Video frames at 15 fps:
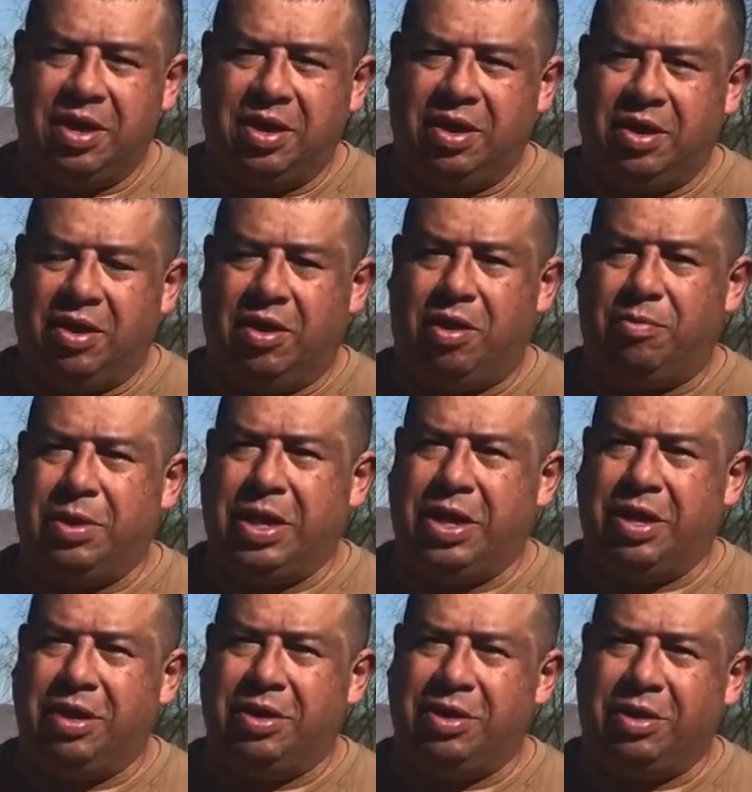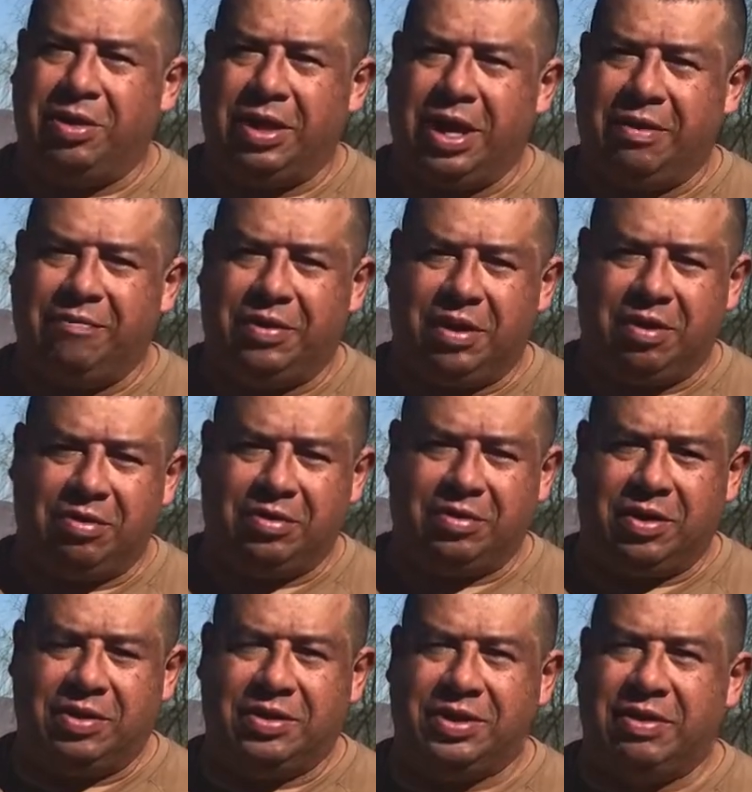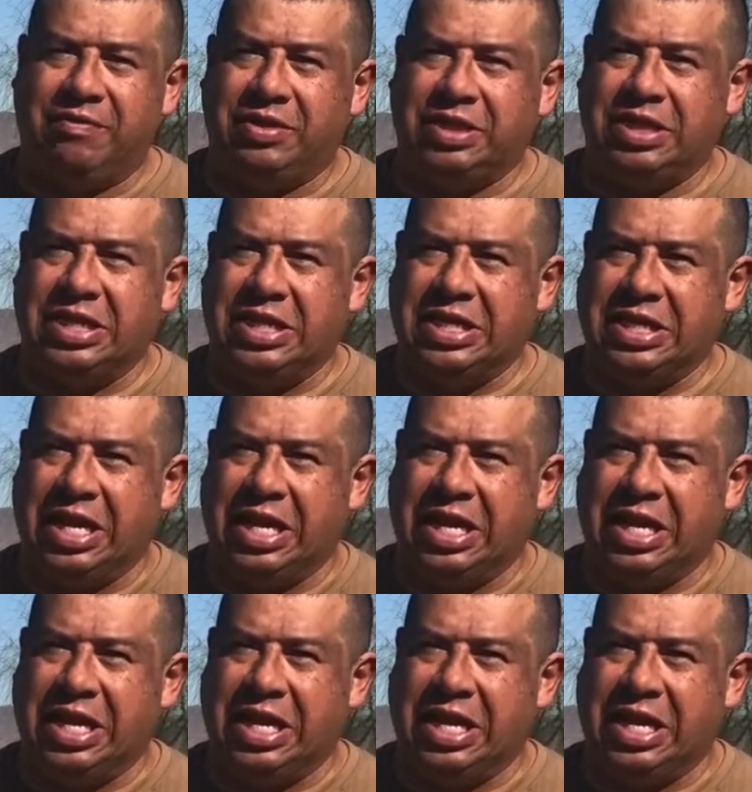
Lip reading: all my young adult life there until I was 17.